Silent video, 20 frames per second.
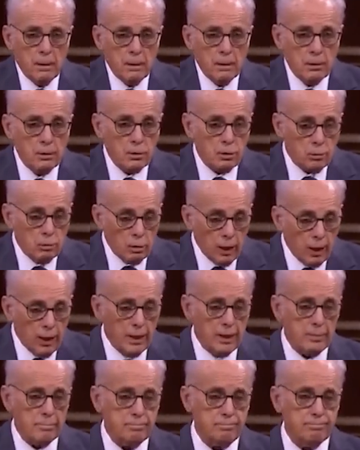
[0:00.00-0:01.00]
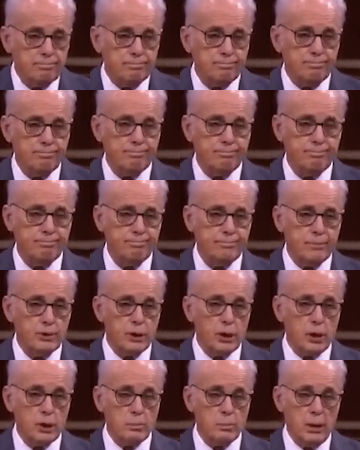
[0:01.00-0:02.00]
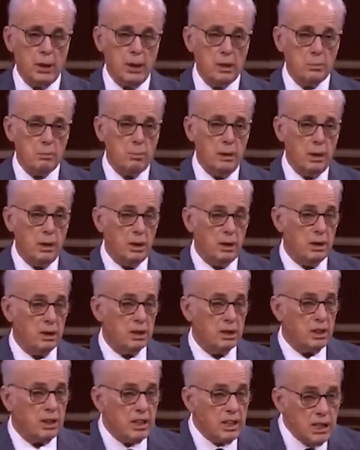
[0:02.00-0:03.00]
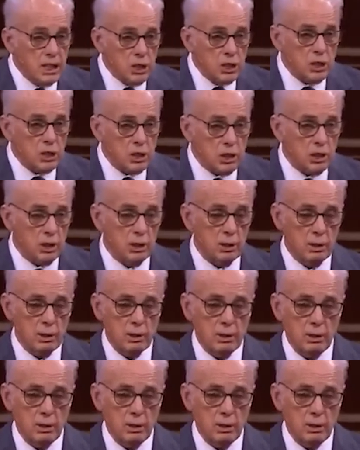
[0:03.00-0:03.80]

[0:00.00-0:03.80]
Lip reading: It's too late. Judgment has been unleashed.